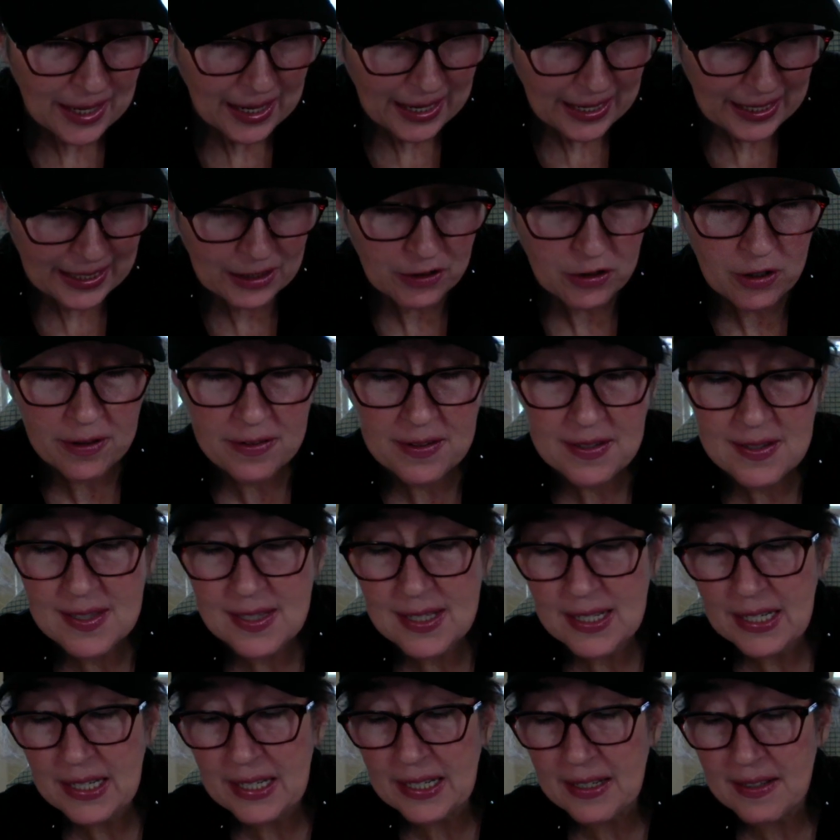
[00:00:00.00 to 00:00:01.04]
and all the
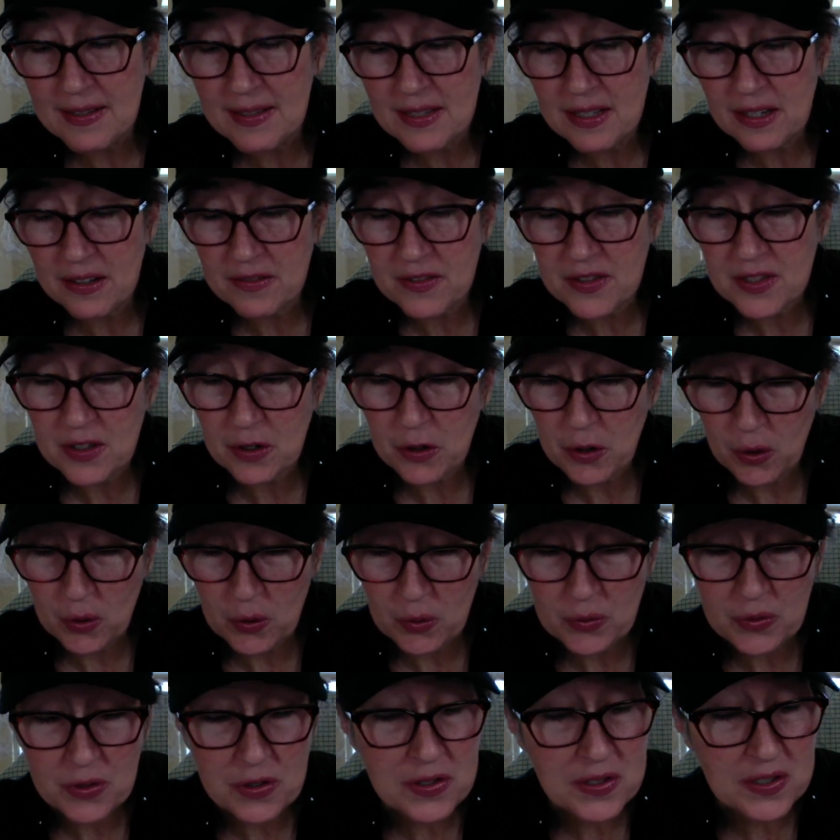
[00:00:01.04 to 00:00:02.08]
cities of
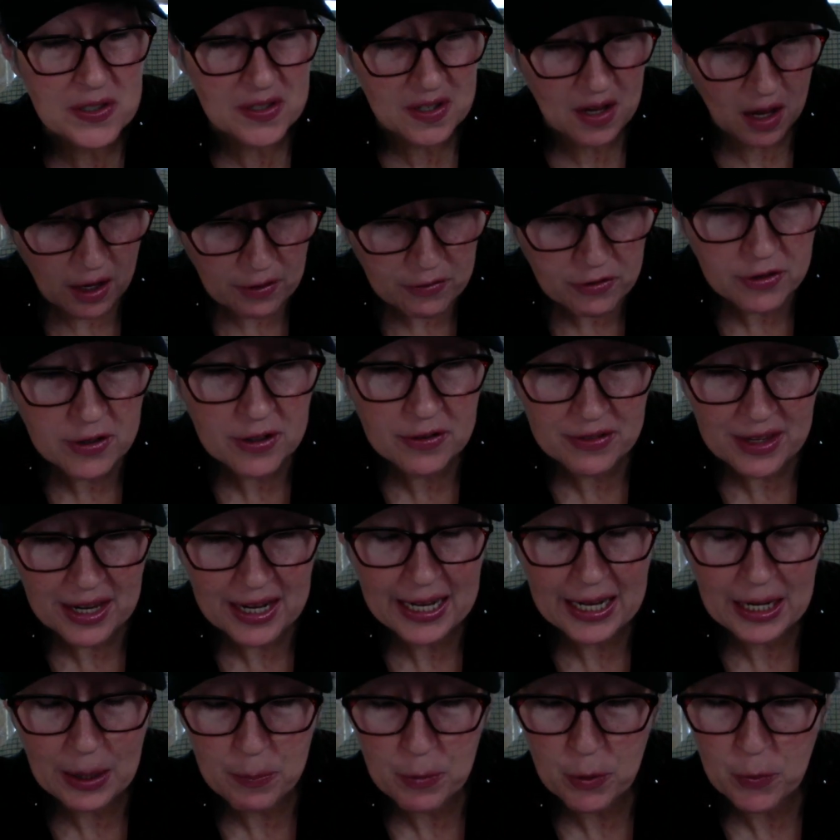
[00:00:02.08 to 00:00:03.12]
Sihon, sovereign of the
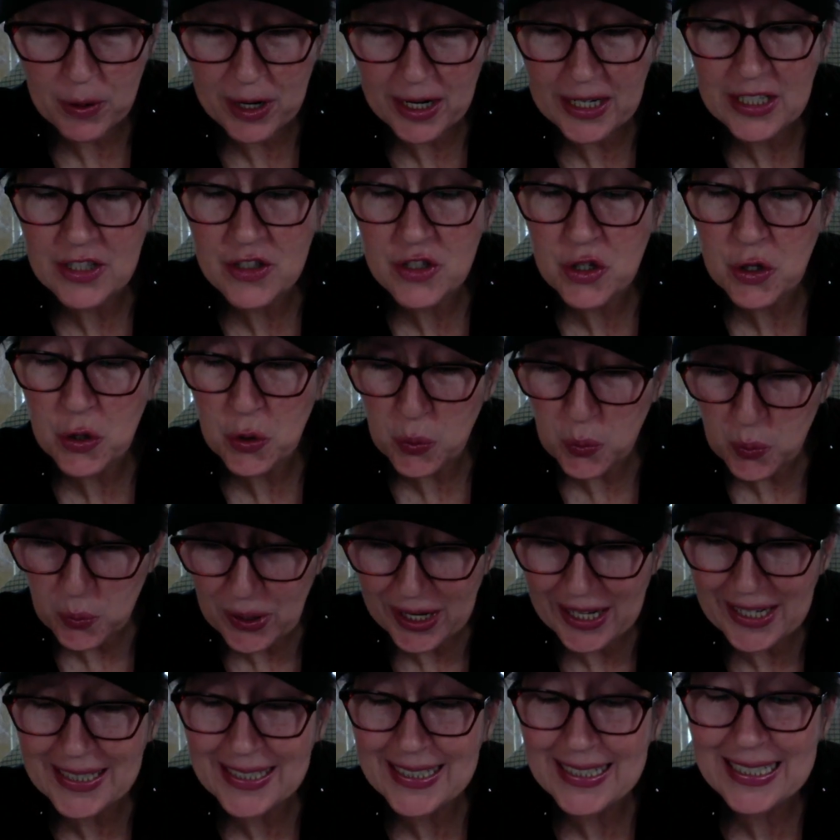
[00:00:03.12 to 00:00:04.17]
Amorites, who
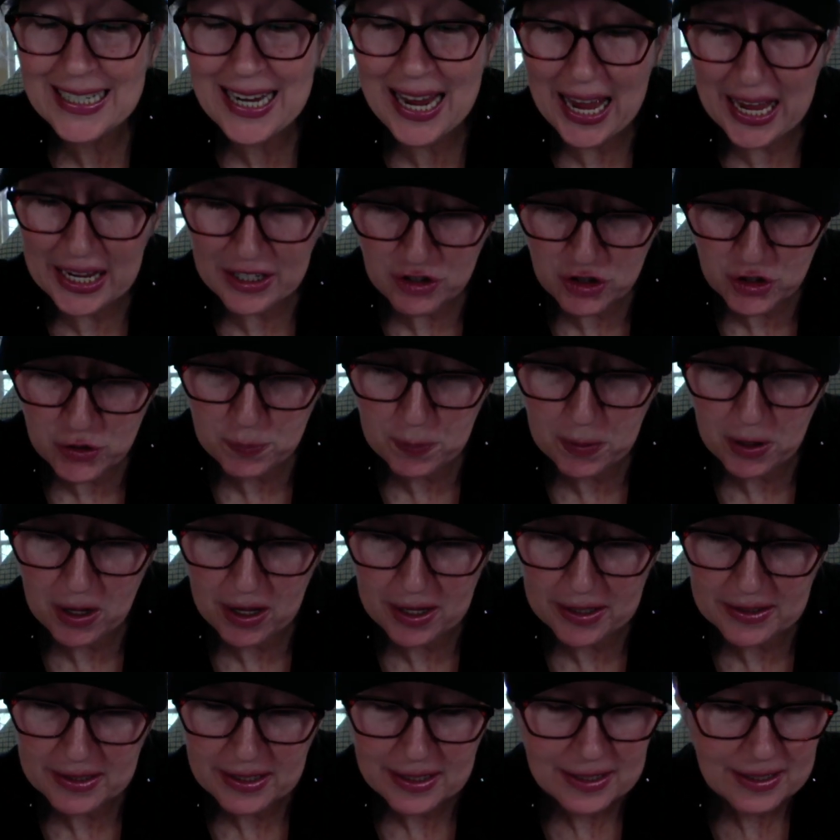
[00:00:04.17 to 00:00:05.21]
reigned in
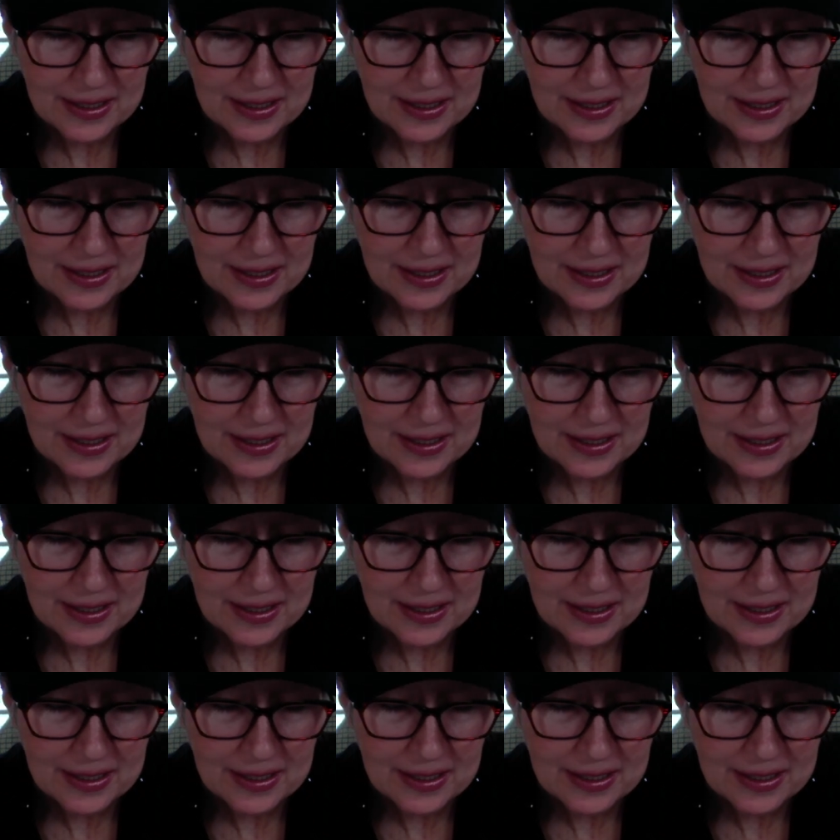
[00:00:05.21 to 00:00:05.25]
Heshbon,